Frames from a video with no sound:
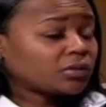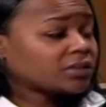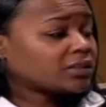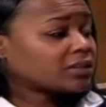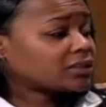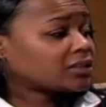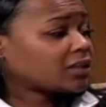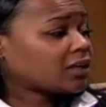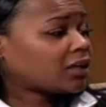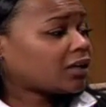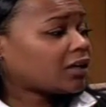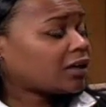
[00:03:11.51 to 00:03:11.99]
at the
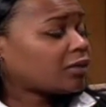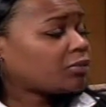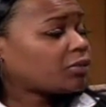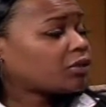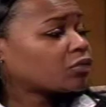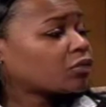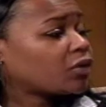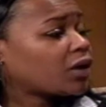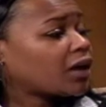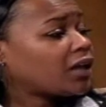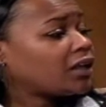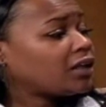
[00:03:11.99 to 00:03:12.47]
time,
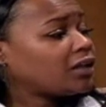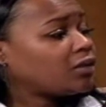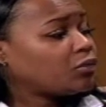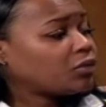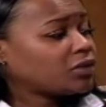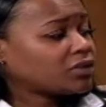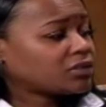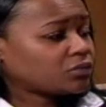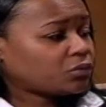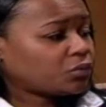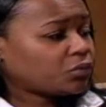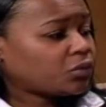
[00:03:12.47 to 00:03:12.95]
and Riley
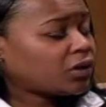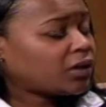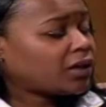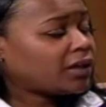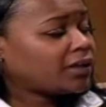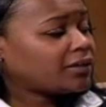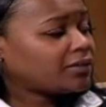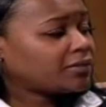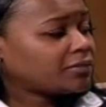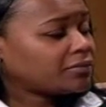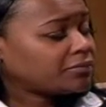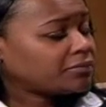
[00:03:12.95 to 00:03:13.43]
was
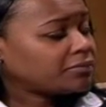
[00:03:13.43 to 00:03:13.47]
one.